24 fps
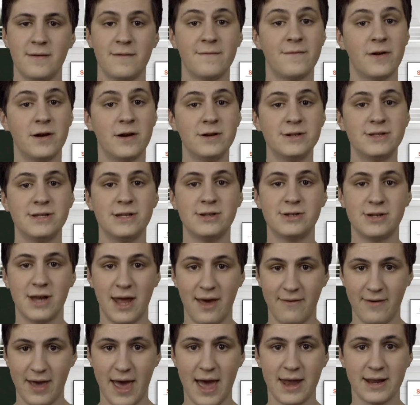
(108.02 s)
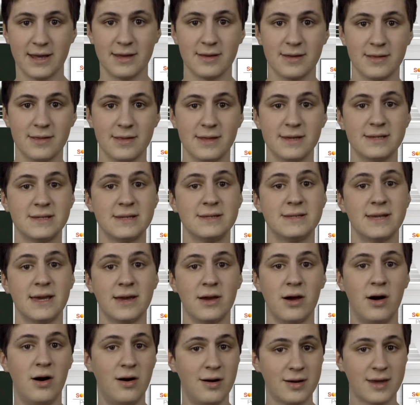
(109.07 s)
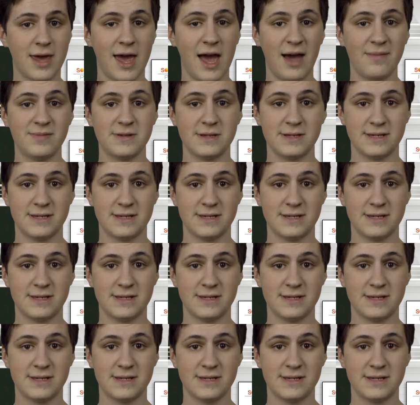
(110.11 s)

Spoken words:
First, you should have a heading. This is a all-caps